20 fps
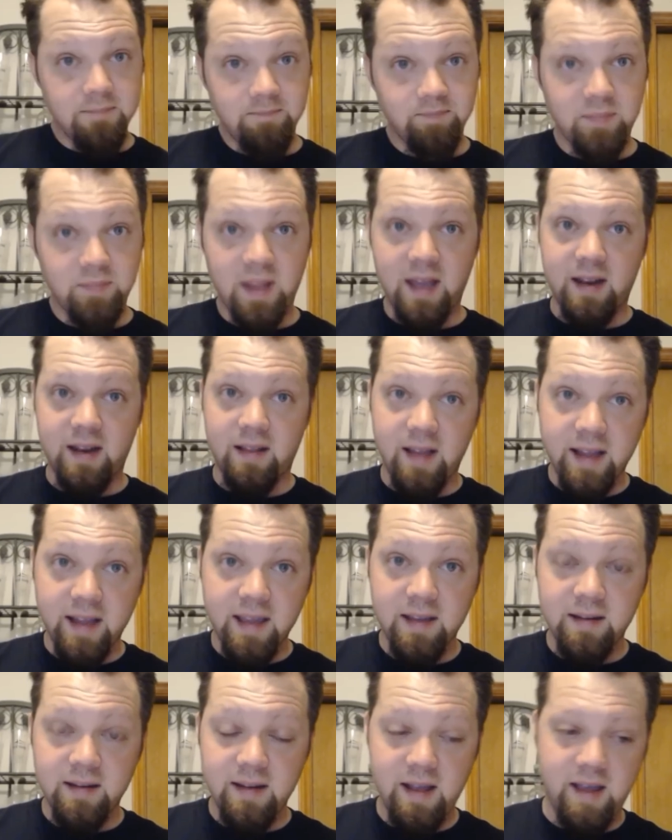did, and I like
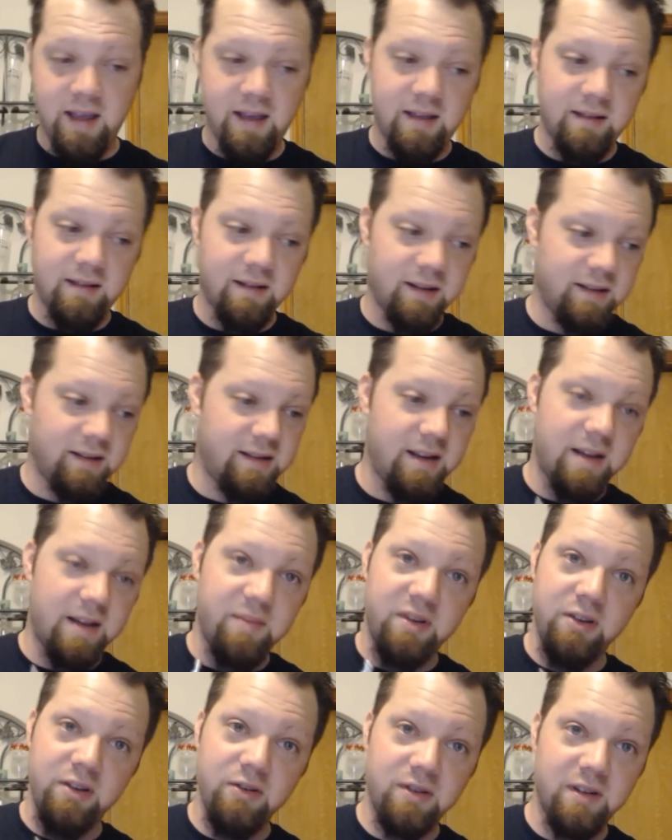it. And like I said, I've
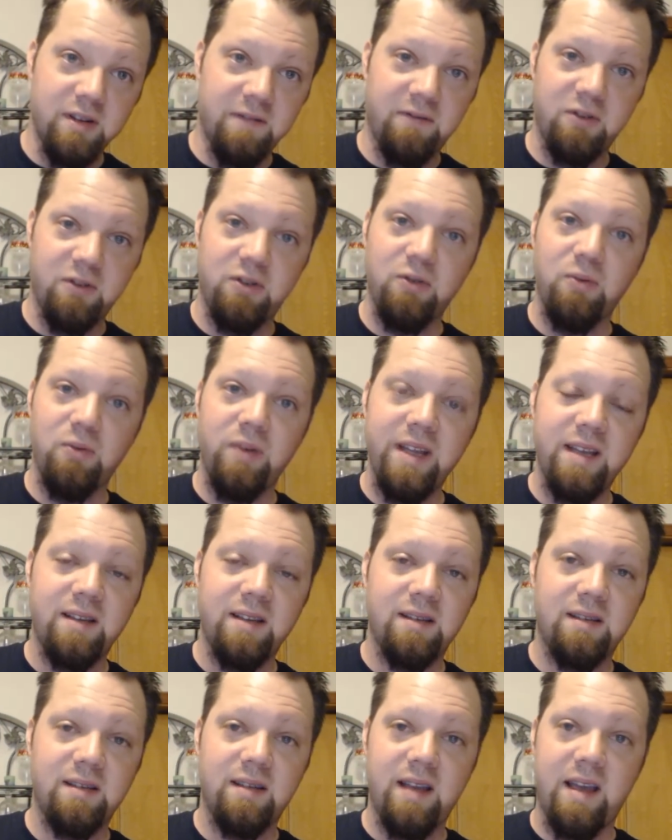been using it for 2
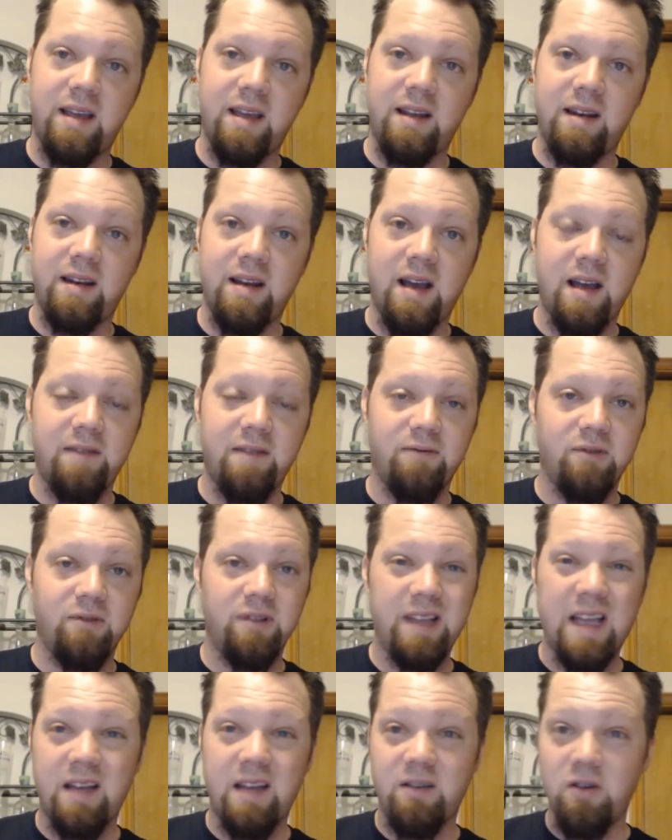weeks, and I've
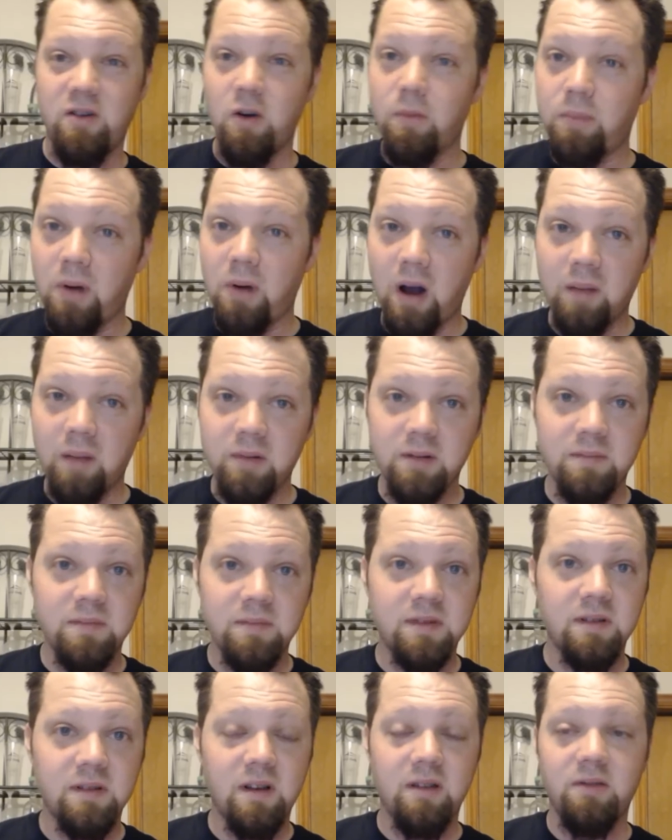really had no
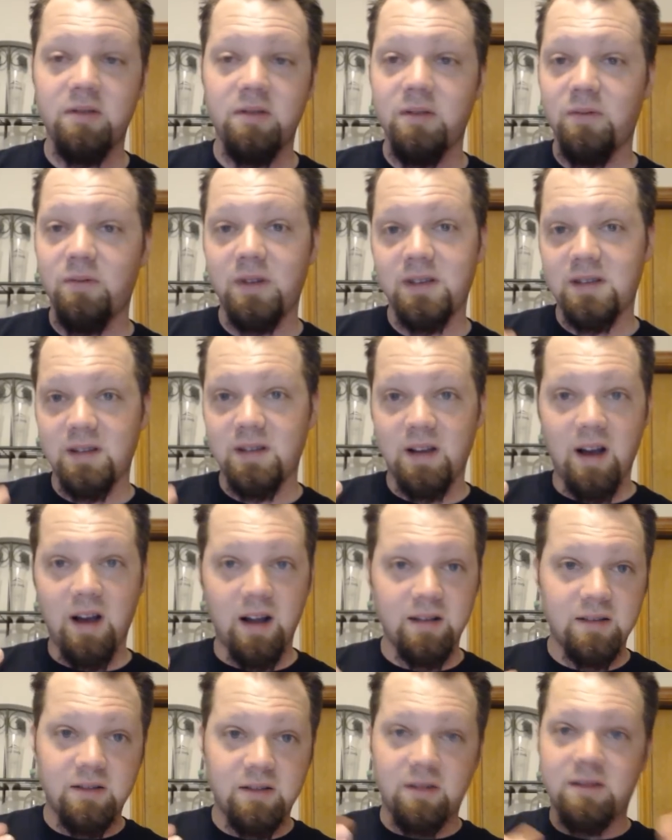problems other than once the
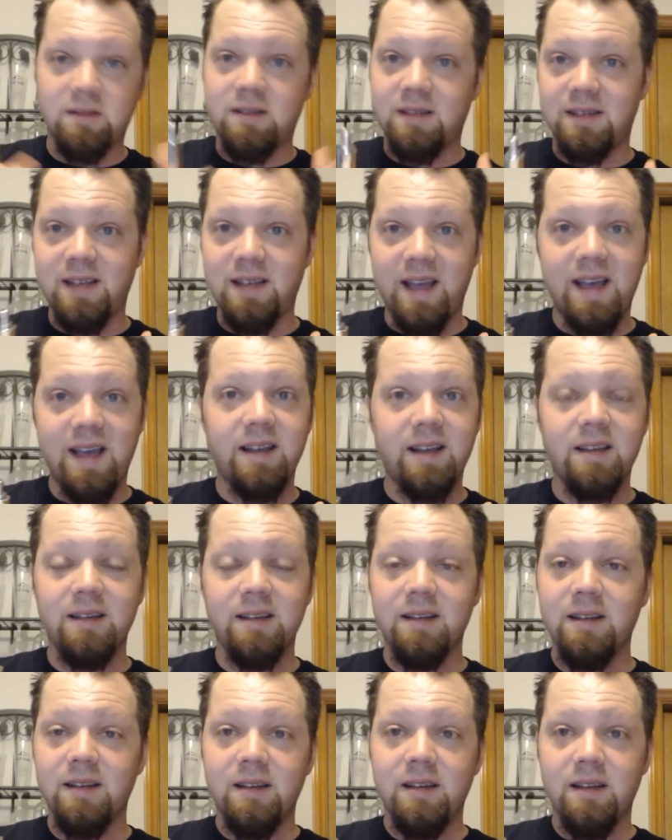cotton starts to sag.
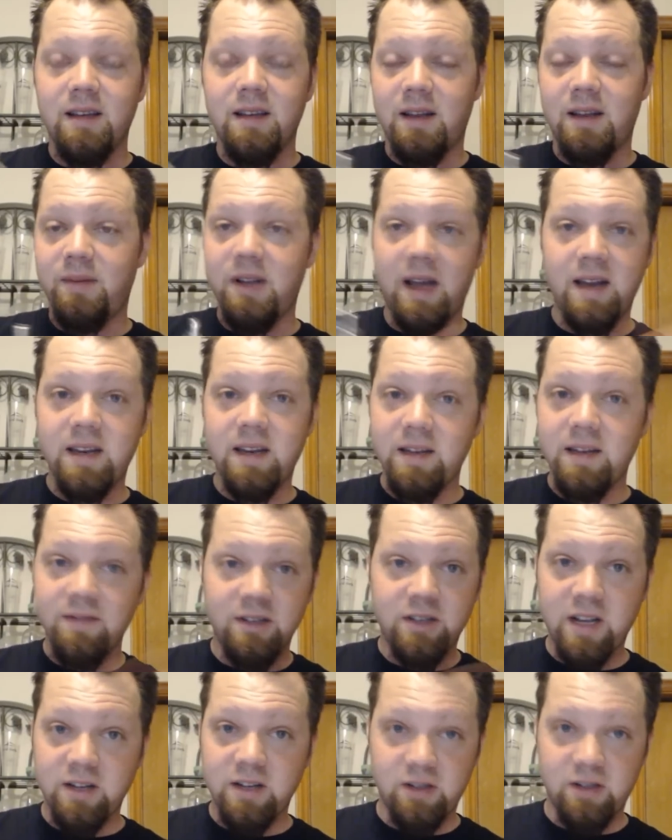I mean, I didn't even
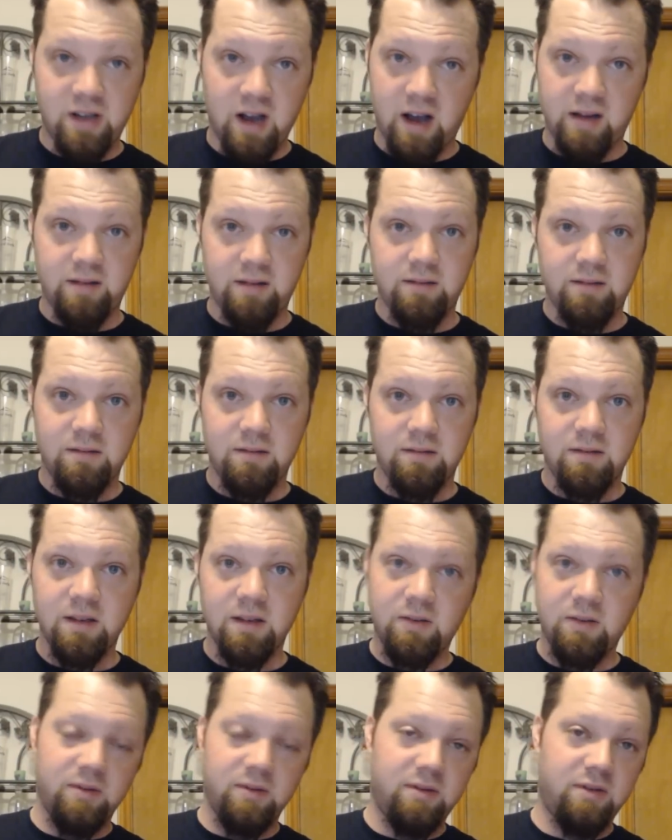change the cotton.
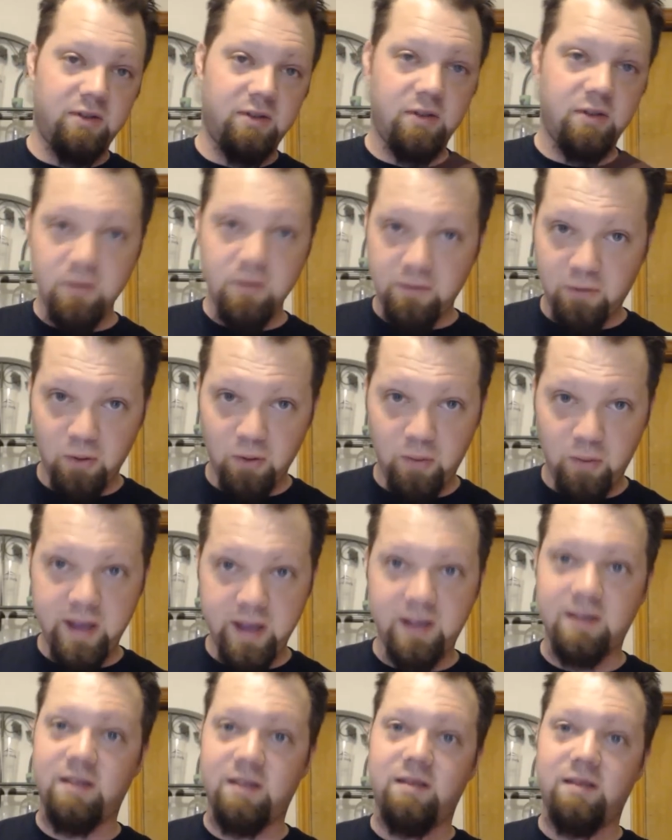This was 2 full
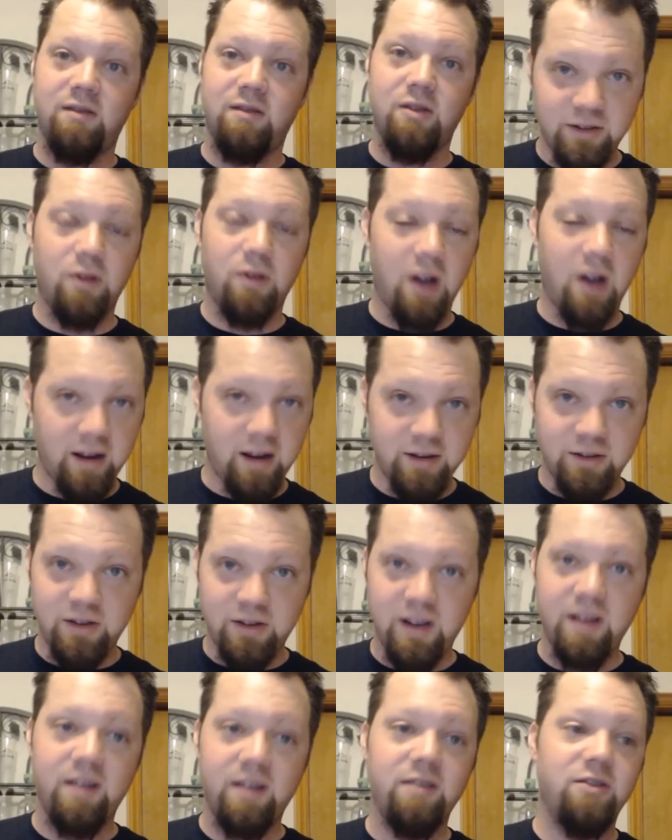weeks, no cotton
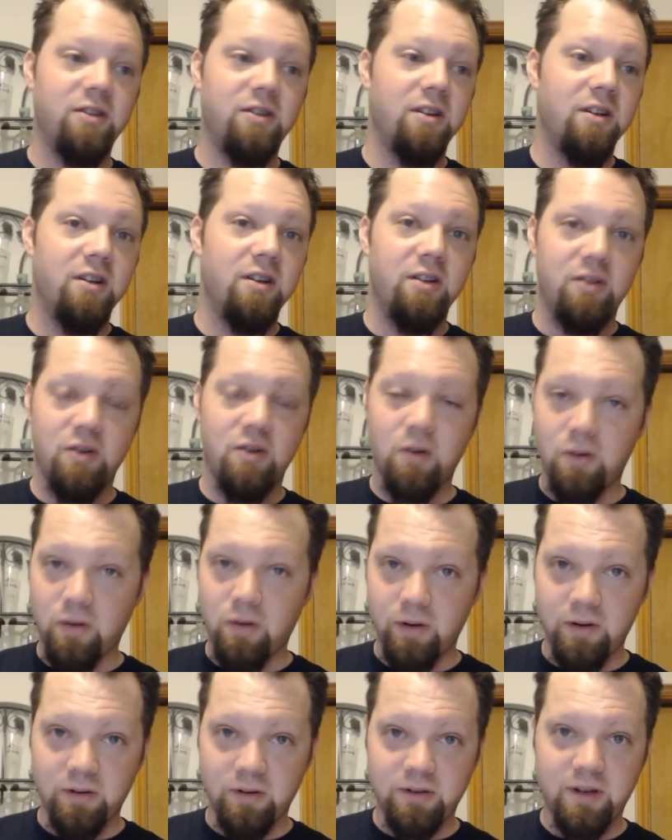change, no
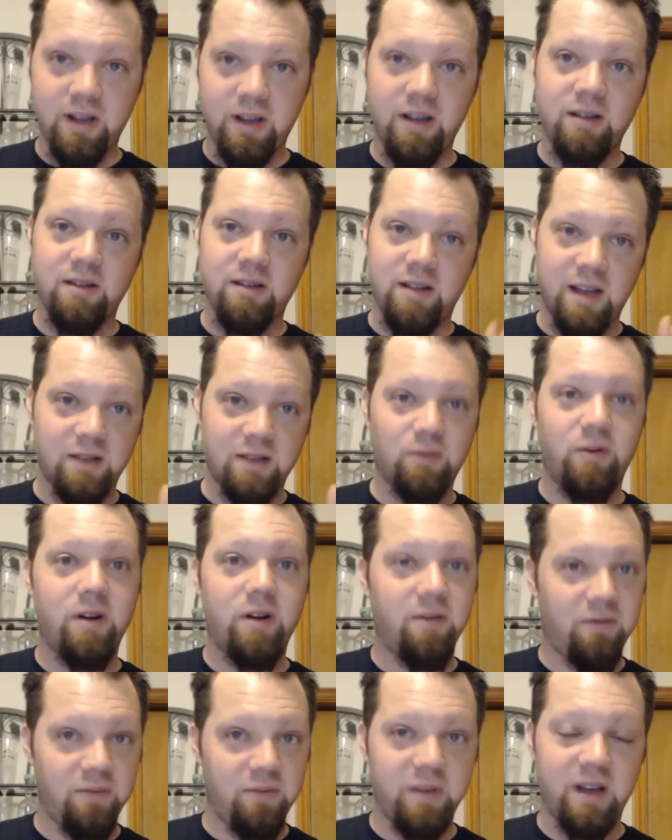coil change, and that's
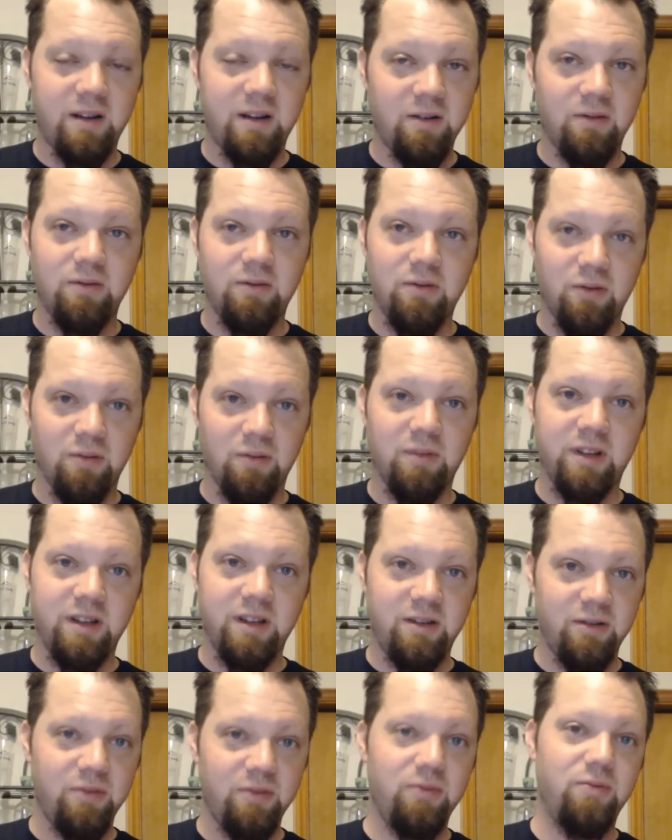rare for me. I don't normally
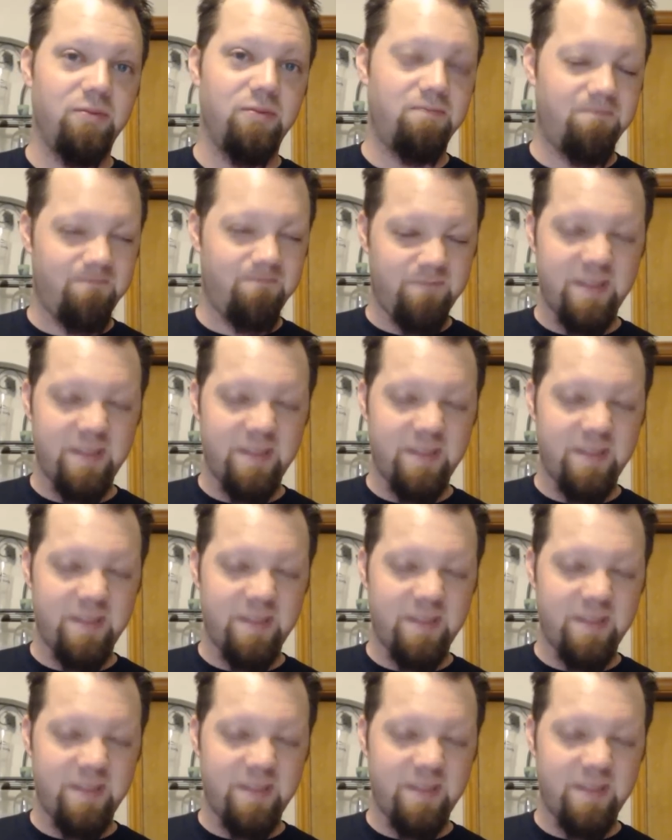do